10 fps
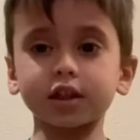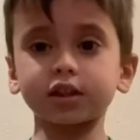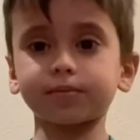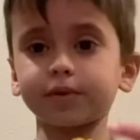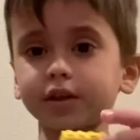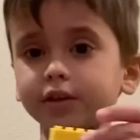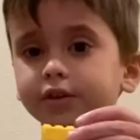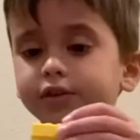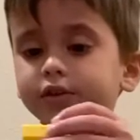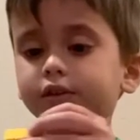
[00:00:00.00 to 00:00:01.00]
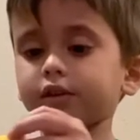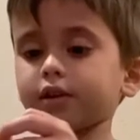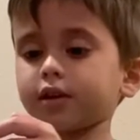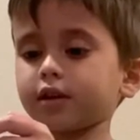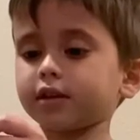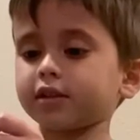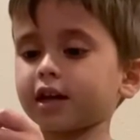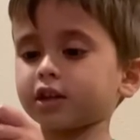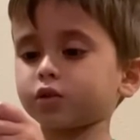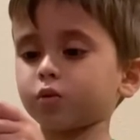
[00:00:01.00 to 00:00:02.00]
this piece and
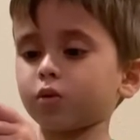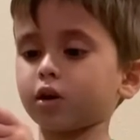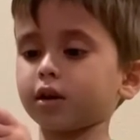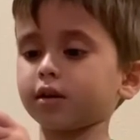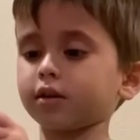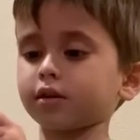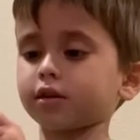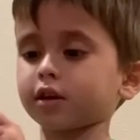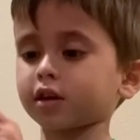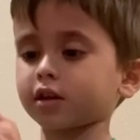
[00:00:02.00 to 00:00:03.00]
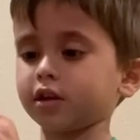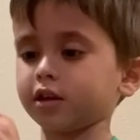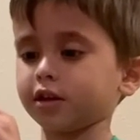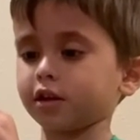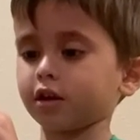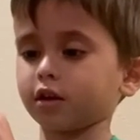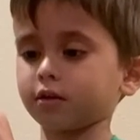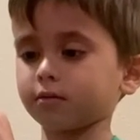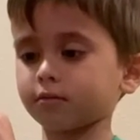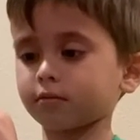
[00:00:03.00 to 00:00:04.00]
attach one thing
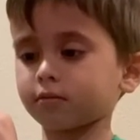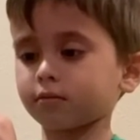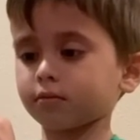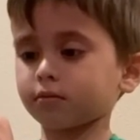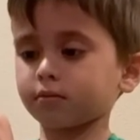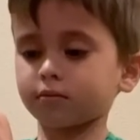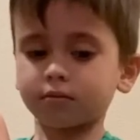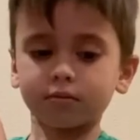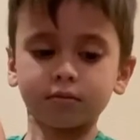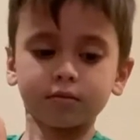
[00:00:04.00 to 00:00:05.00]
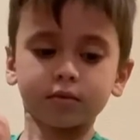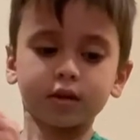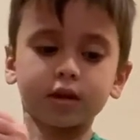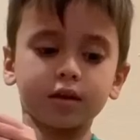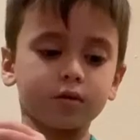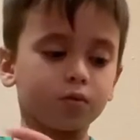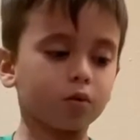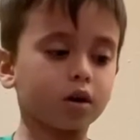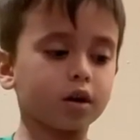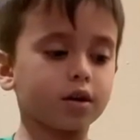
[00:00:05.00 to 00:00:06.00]
here and
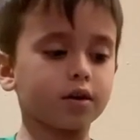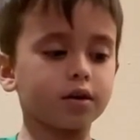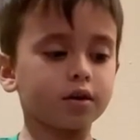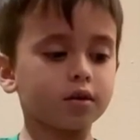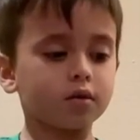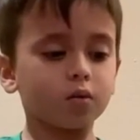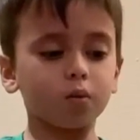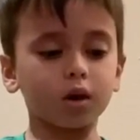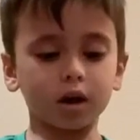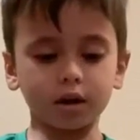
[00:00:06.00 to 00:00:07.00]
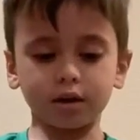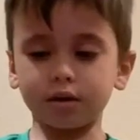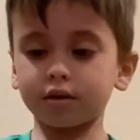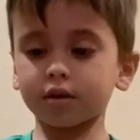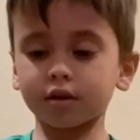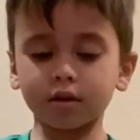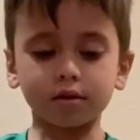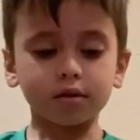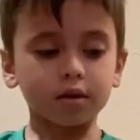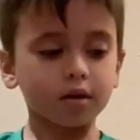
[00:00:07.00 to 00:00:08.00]
one, one
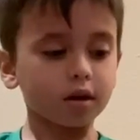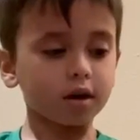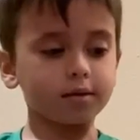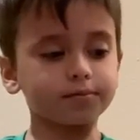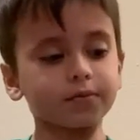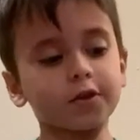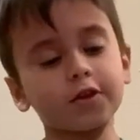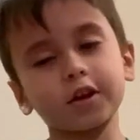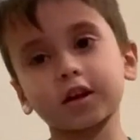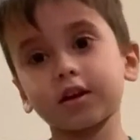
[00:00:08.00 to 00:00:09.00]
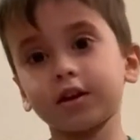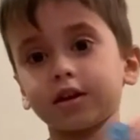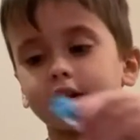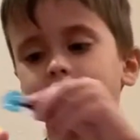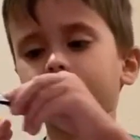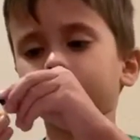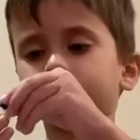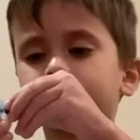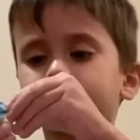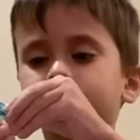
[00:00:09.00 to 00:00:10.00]
um, thing here.
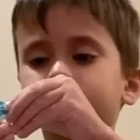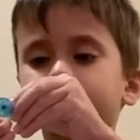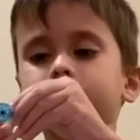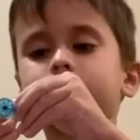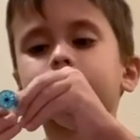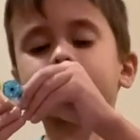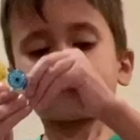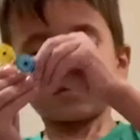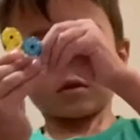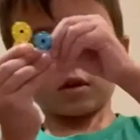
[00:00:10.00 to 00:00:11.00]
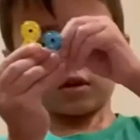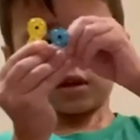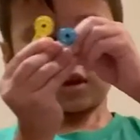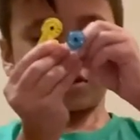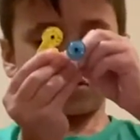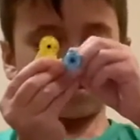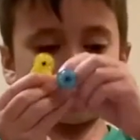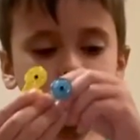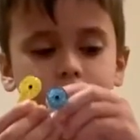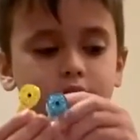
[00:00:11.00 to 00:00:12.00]
And then you
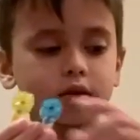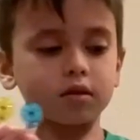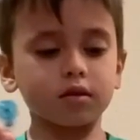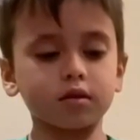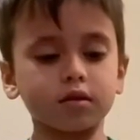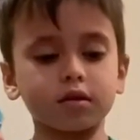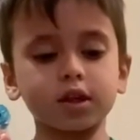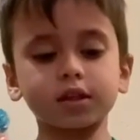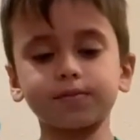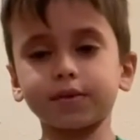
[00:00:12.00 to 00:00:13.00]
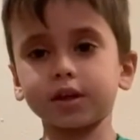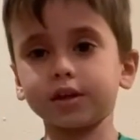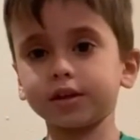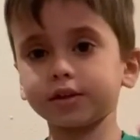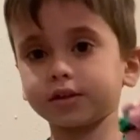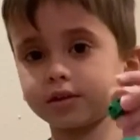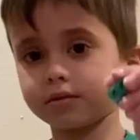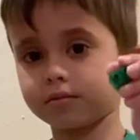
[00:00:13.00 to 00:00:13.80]
get this piece